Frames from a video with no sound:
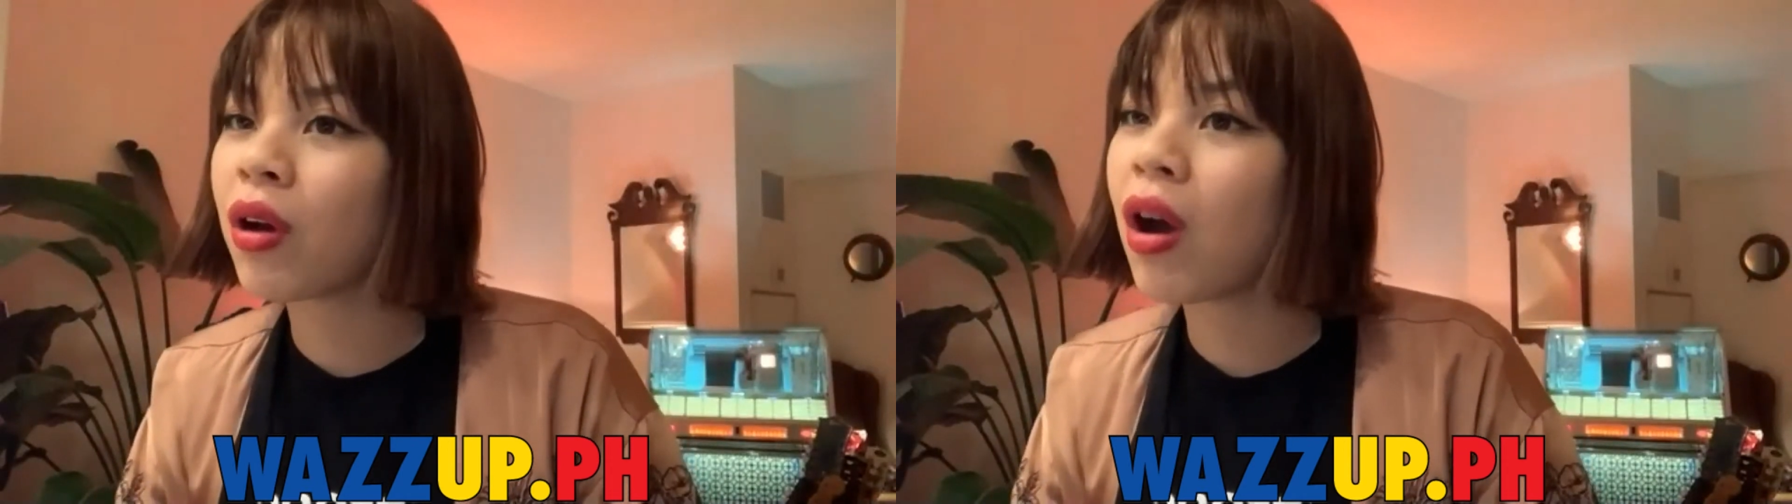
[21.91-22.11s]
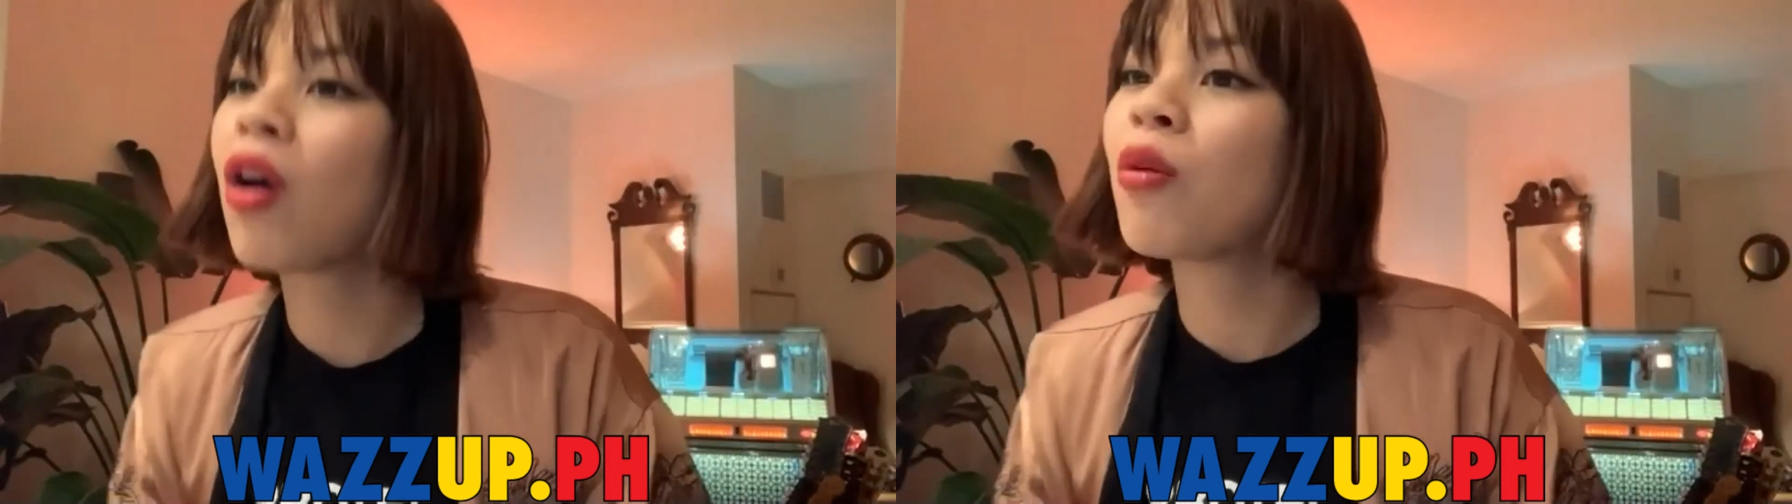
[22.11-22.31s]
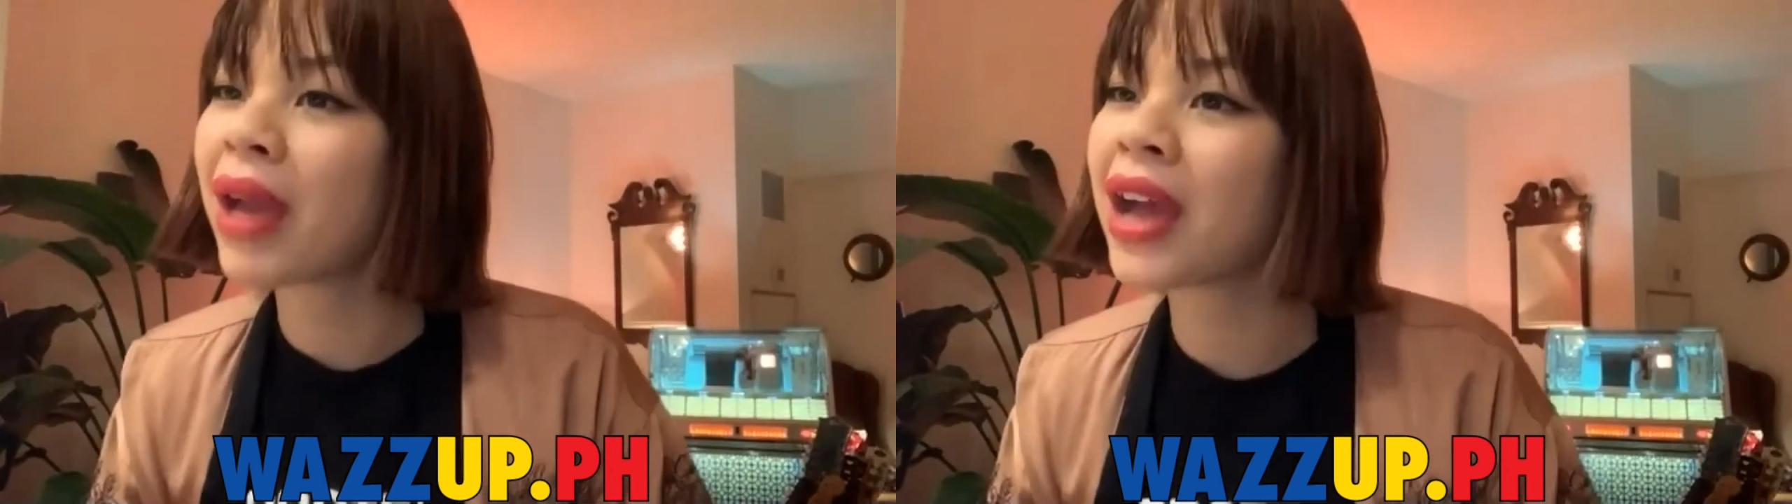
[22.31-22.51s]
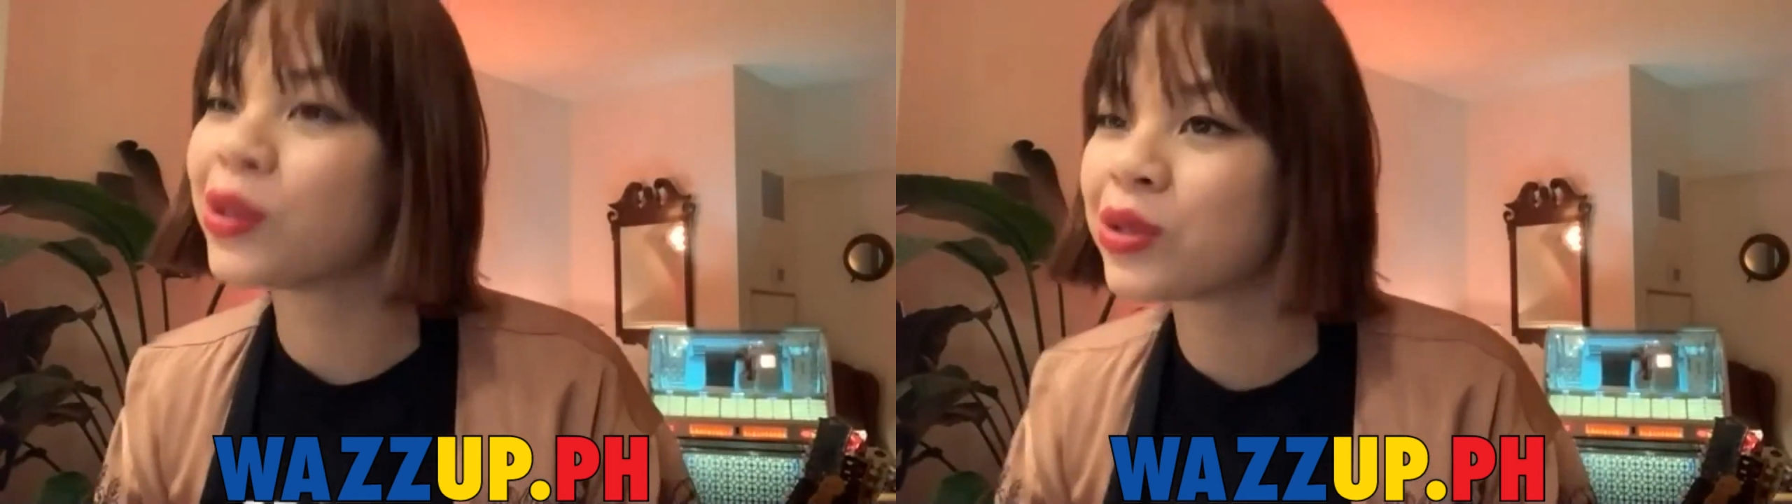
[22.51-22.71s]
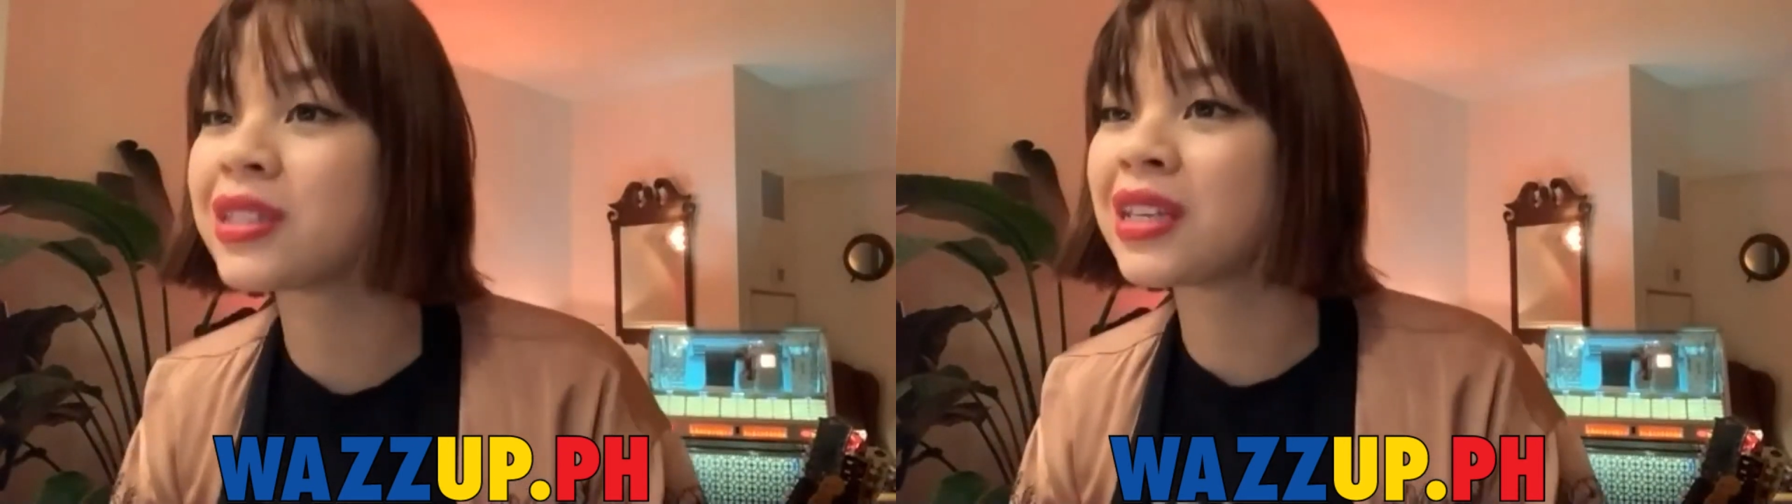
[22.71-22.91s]
oh man, you
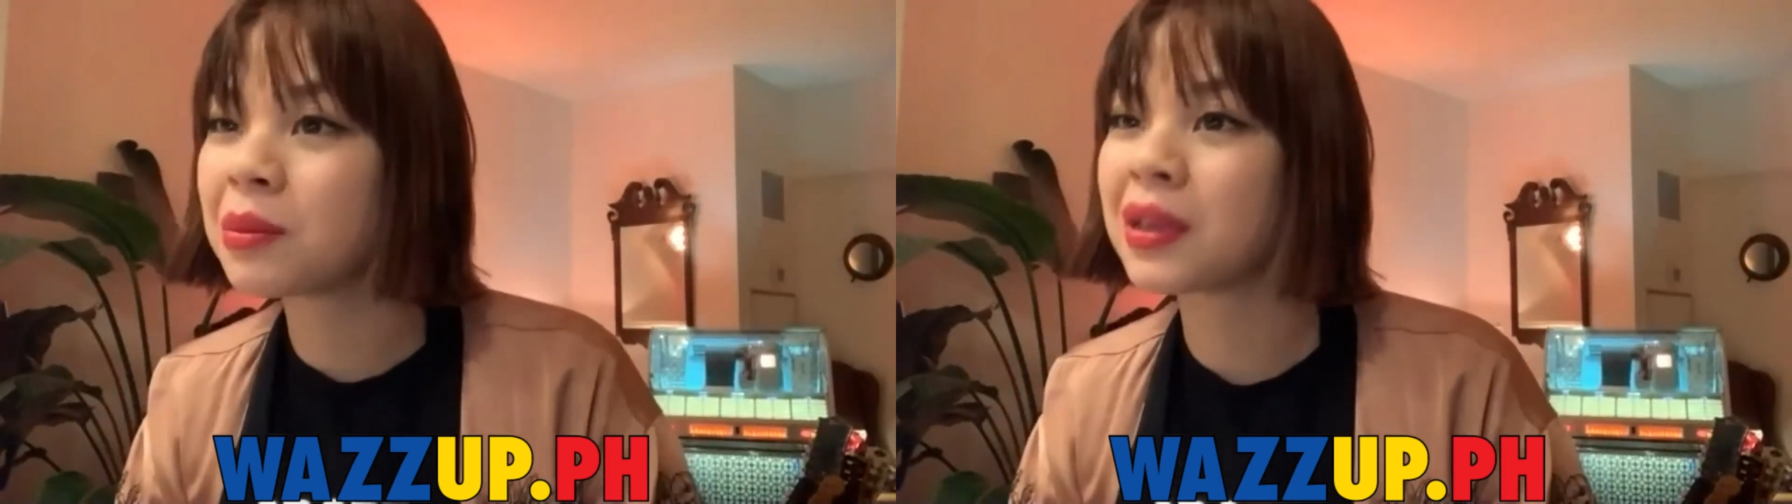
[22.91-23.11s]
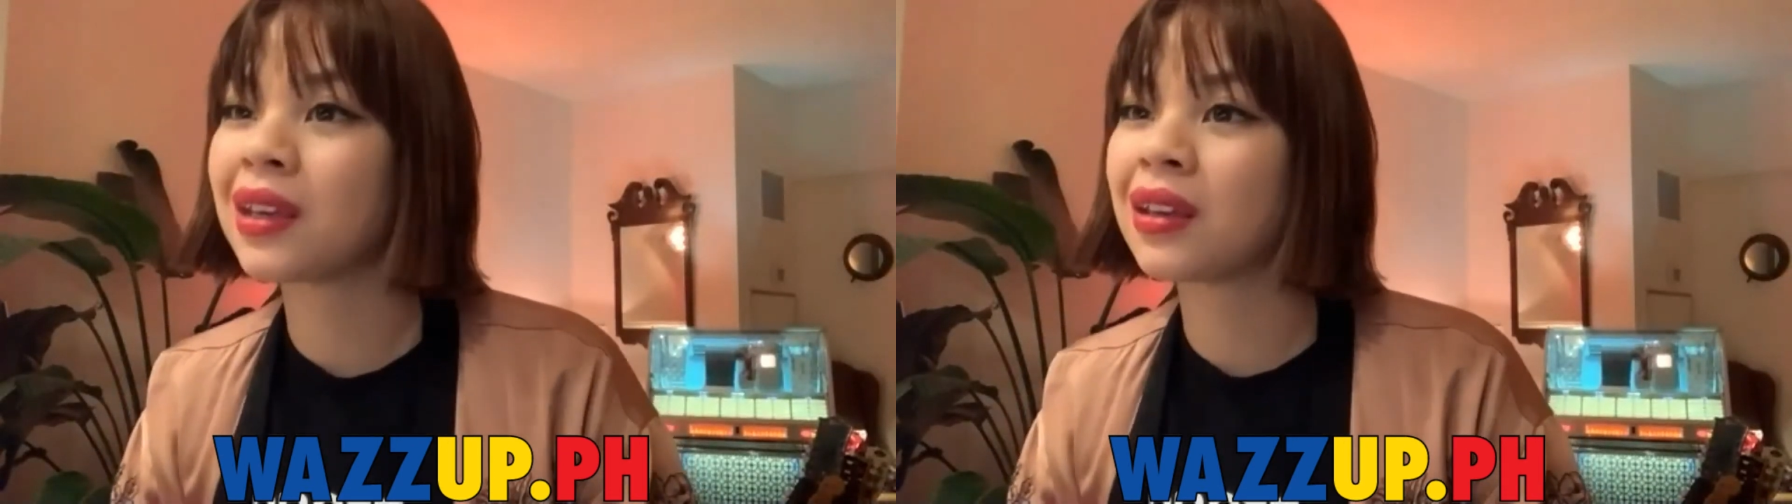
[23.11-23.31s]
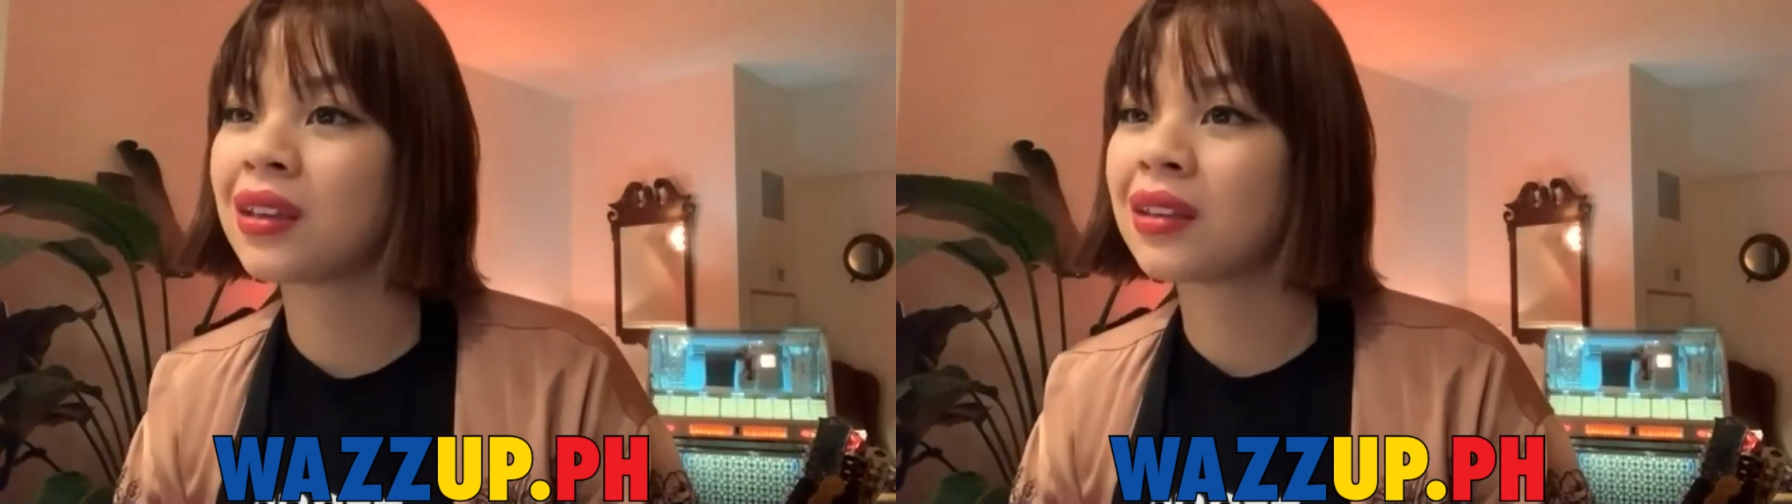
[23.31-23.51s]
see me.